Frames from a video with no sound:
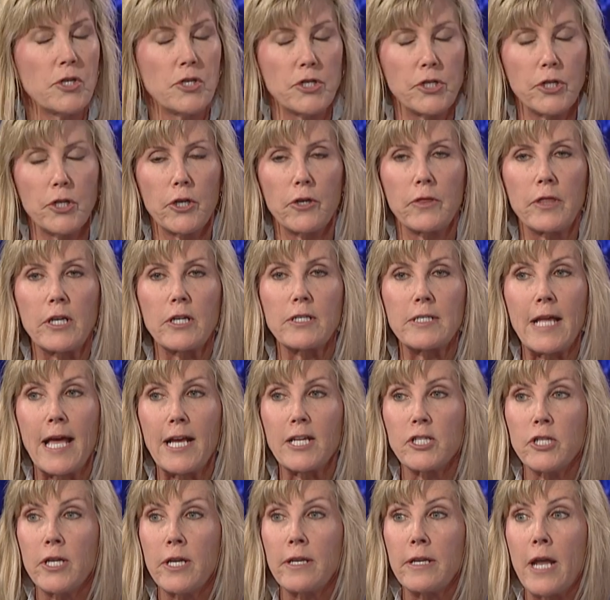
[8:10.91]
Sure, there's
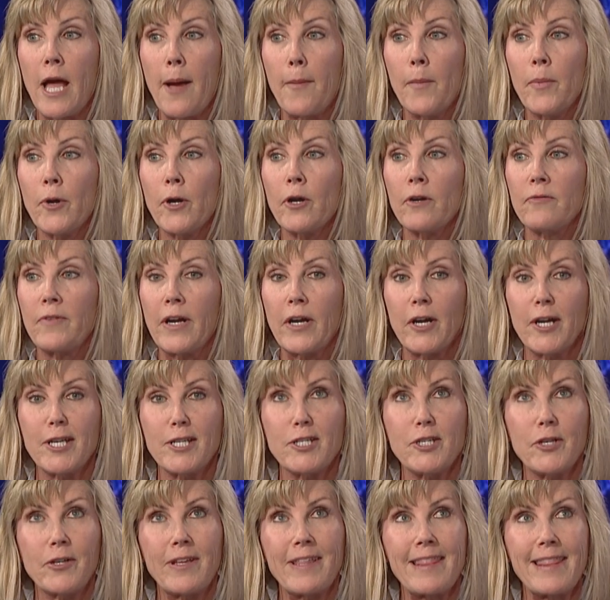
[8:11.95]
actually a number of
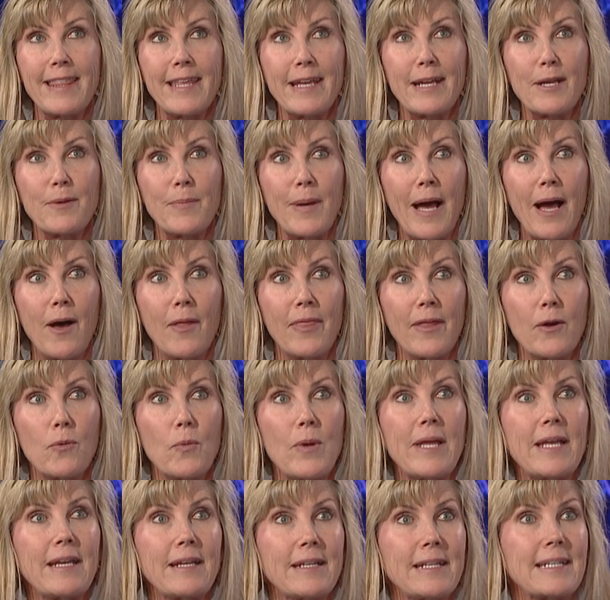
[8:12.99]
areas you can think about that
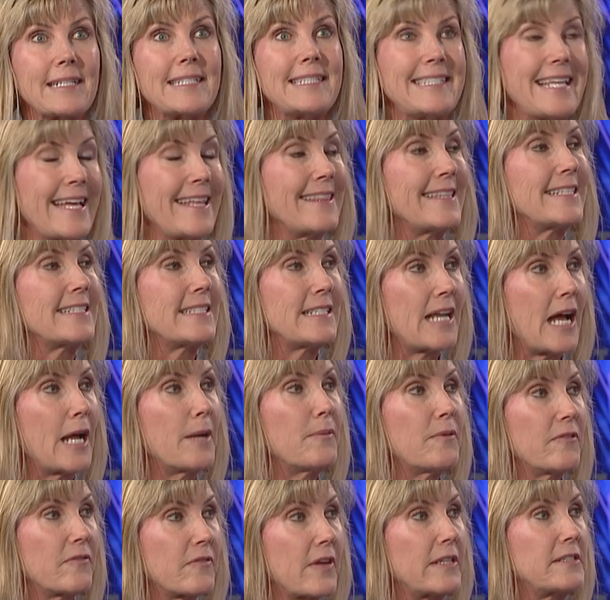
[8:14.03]
we can extend this
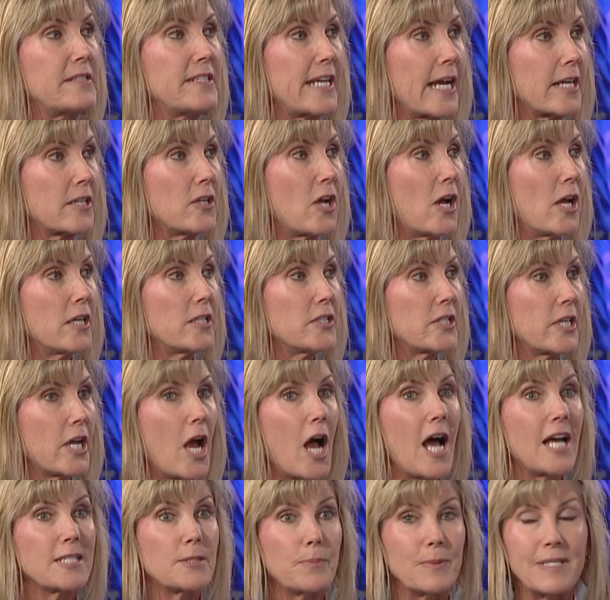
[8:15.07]
type of technology.
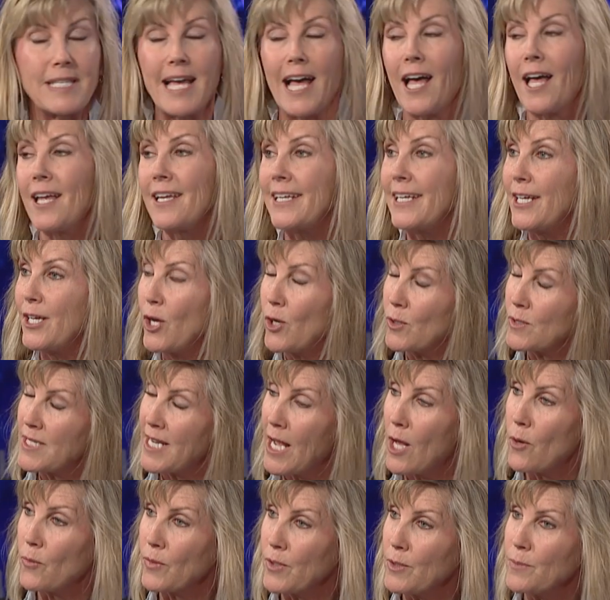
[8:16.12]
Hospitality,
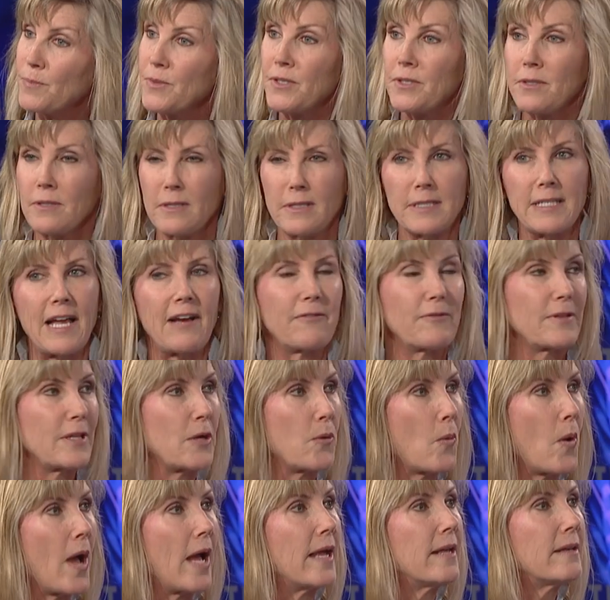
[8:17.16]
hotel rooms is
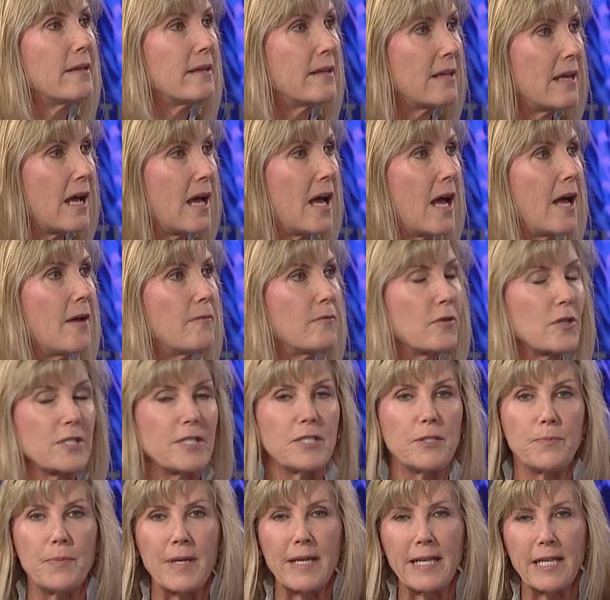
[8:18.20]
definitely one.
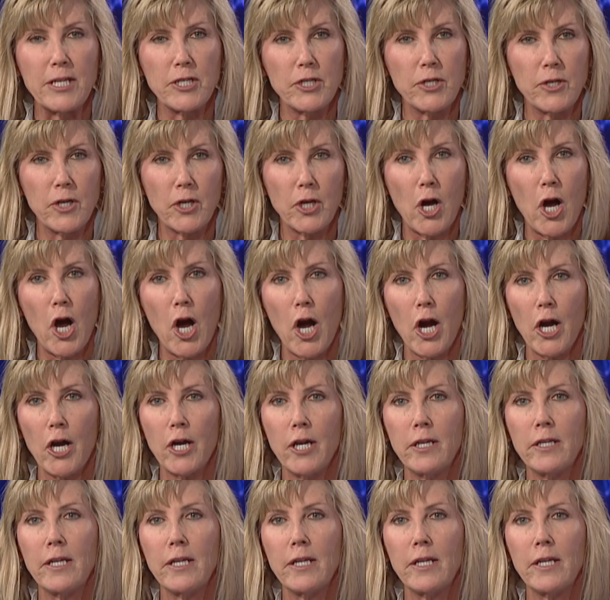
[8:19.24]
Versus being issued a card,